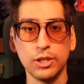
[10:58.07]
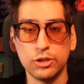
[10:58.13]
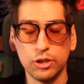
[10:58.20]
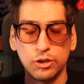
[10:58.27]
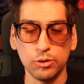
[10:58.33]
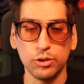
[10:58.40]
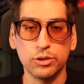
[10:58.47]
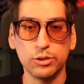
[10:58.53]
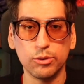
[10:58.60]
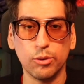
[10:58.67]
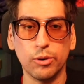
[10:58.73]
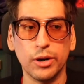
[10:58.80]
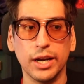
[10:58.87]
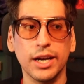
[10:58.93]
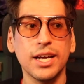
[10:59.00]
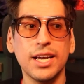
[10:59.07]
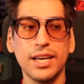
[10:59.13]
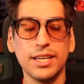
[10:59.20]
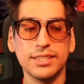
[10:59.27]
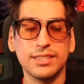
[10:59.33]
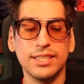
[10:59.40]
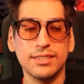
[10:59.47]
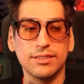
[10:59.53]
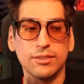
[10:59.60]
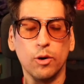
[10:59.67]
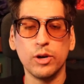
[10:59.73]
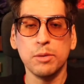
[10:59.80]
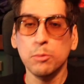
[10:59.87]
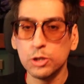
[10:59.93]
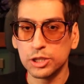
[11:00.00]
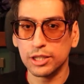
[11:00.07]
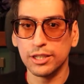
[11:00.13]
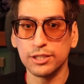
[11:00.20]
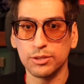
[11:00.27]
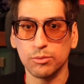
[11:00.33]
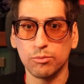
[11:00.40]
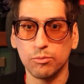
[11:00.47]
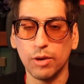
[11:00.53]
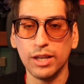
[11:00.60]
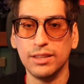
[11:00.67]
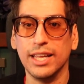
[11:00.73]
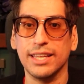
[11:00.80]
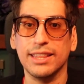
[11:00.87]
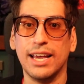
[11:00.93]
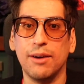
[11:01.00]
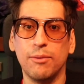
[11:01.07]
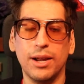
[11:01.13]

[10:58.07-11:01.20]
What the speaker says: to do the story. Since Onimusha doesn't run like that,